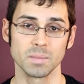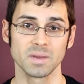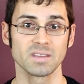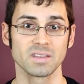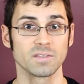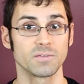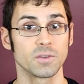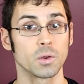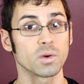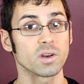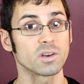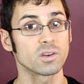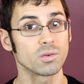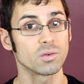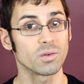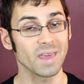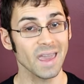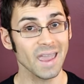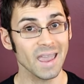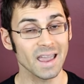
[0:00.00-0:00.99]
because if you were to
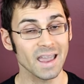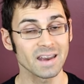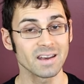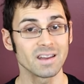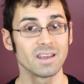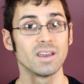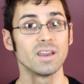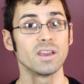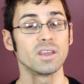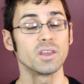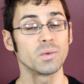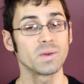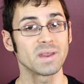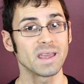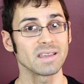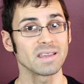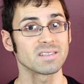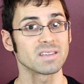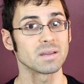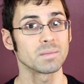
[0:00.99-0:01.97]
do that, you would
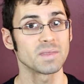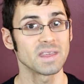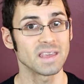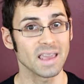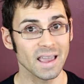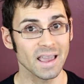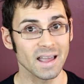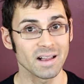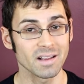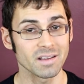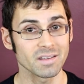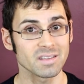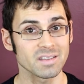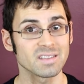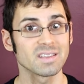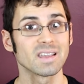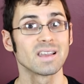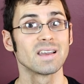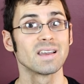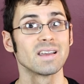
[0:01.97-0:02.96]
get something
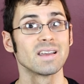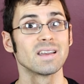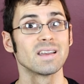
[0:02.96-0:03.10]
else,